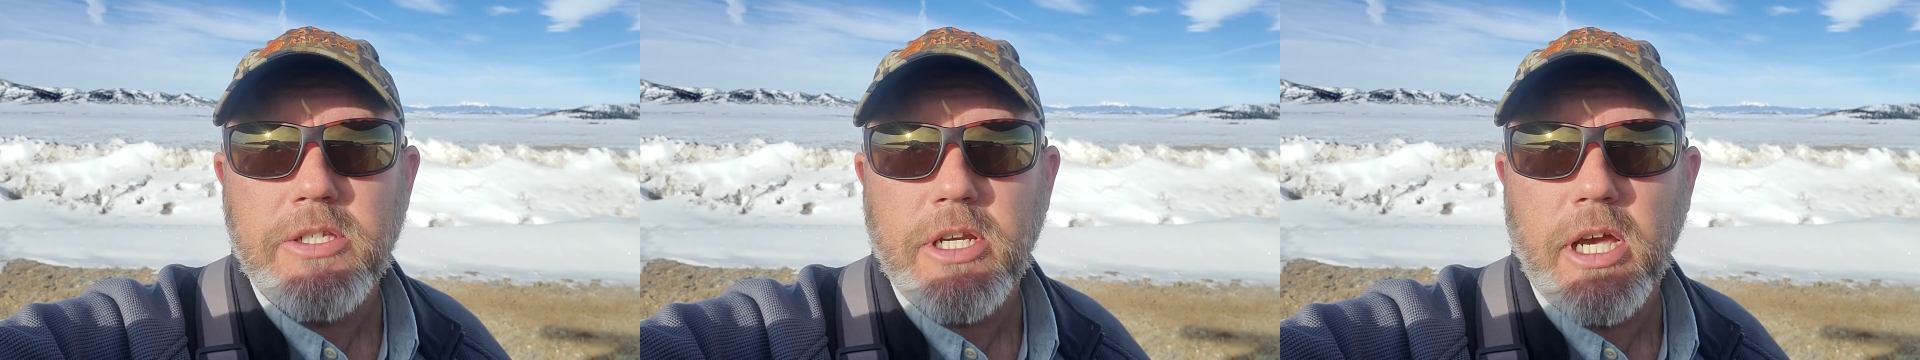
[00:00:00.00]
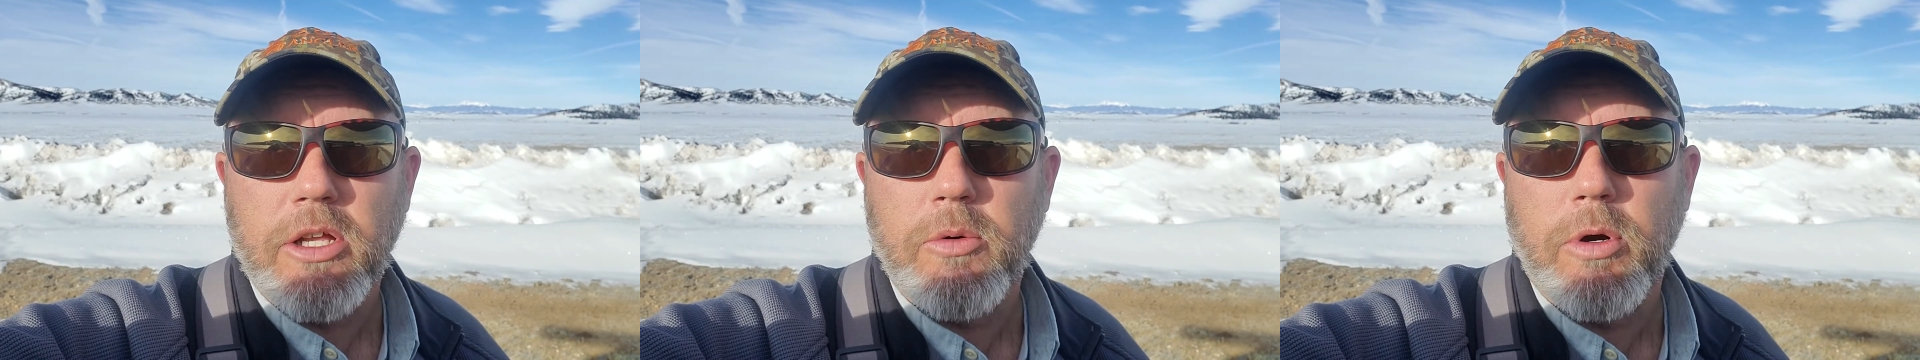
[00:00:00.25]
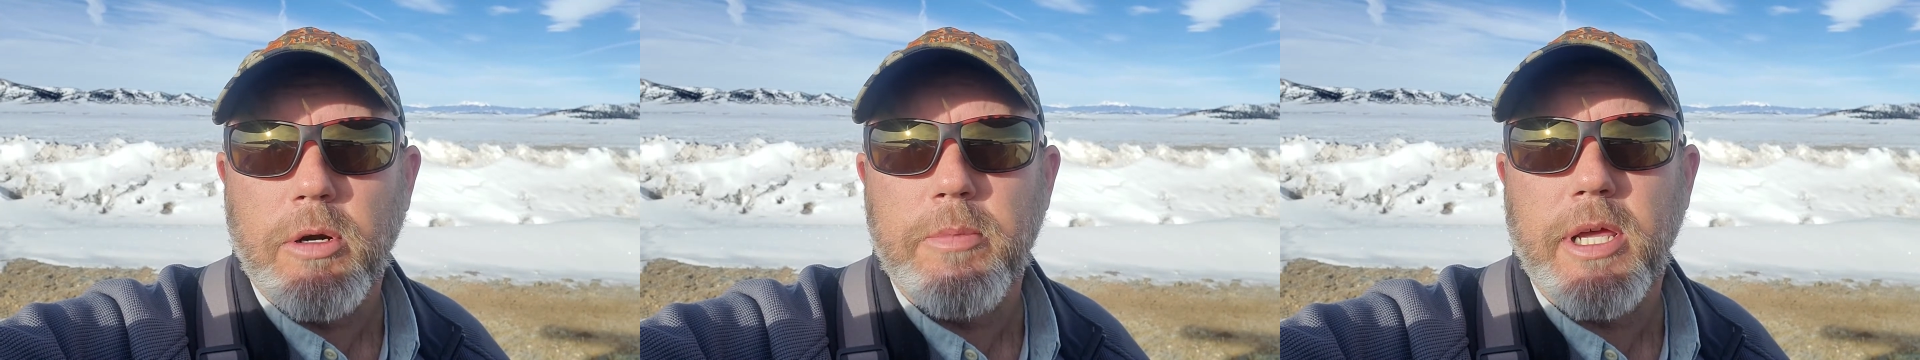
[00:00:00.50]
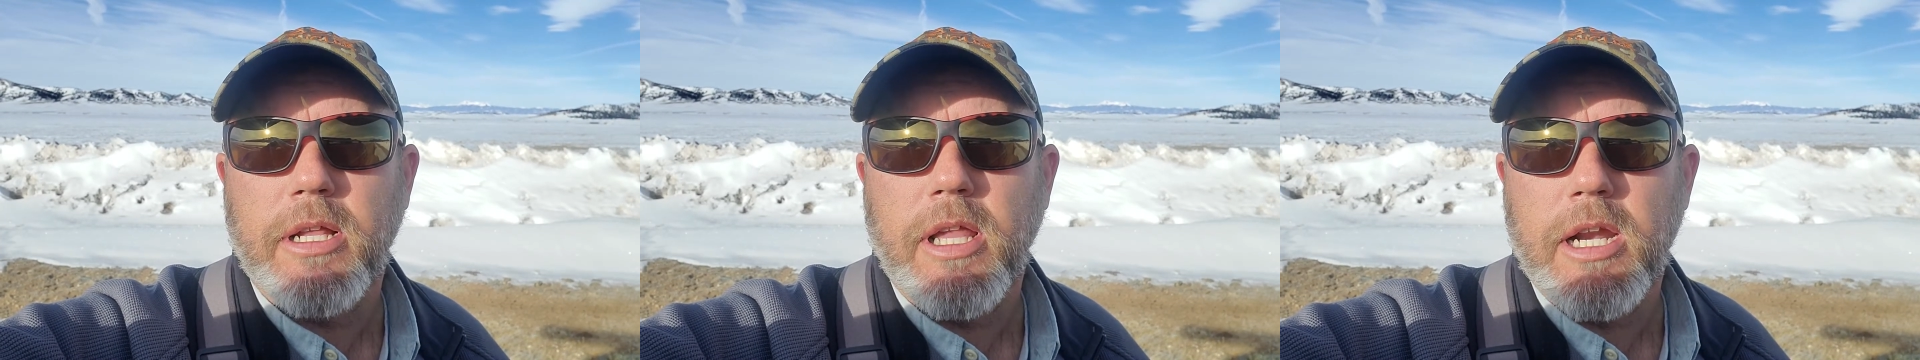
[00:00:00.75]
color worm
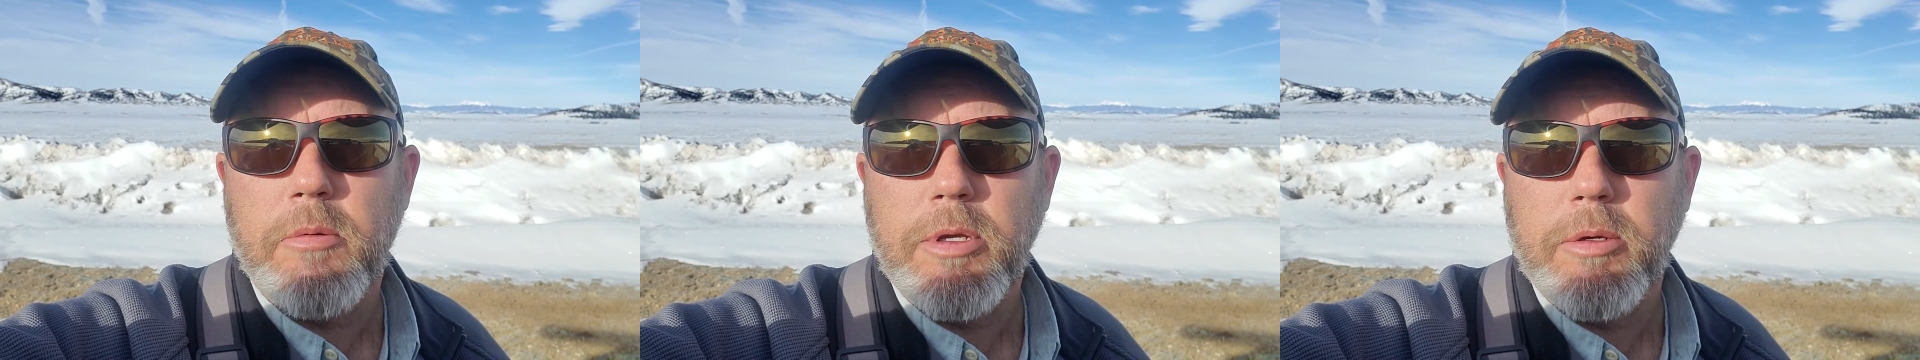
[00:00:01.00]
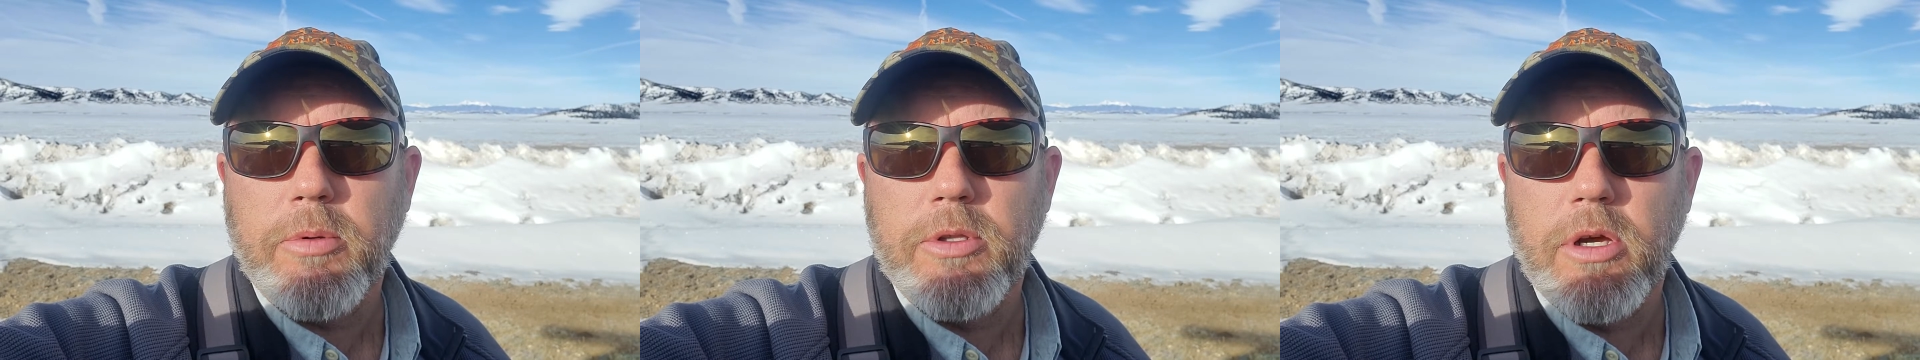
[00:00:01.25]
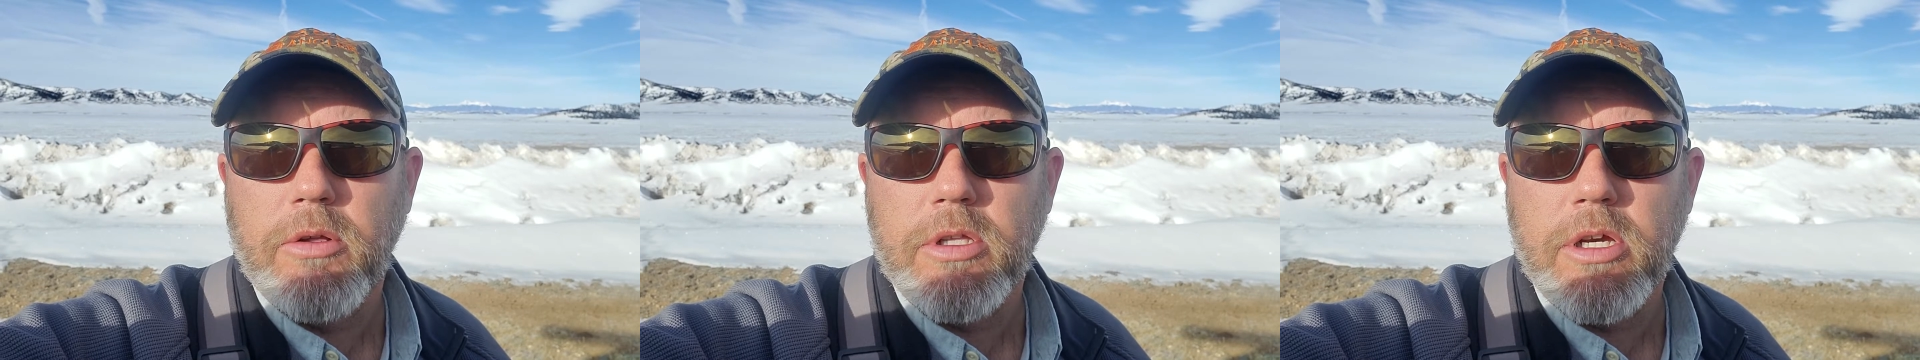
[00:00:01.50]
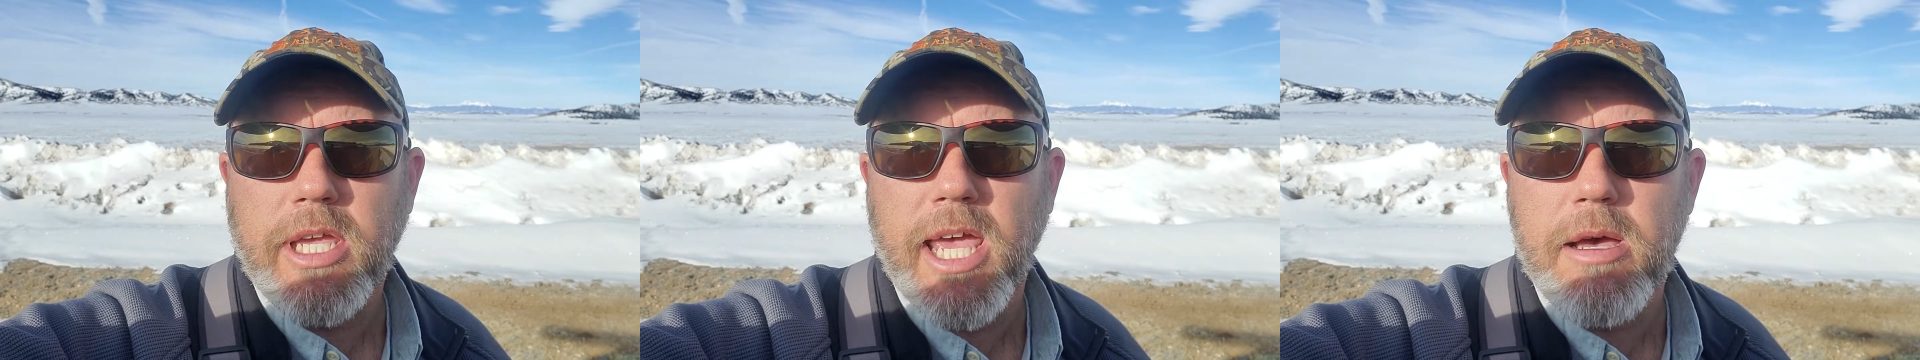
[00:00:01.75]
that a lot of people don't
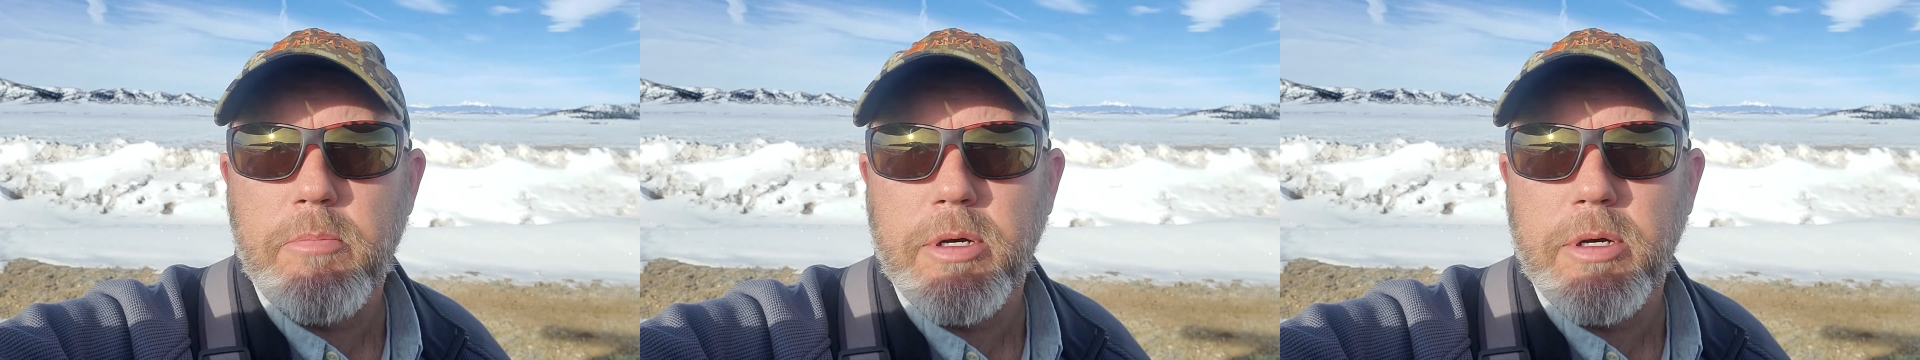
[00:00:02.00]
look at,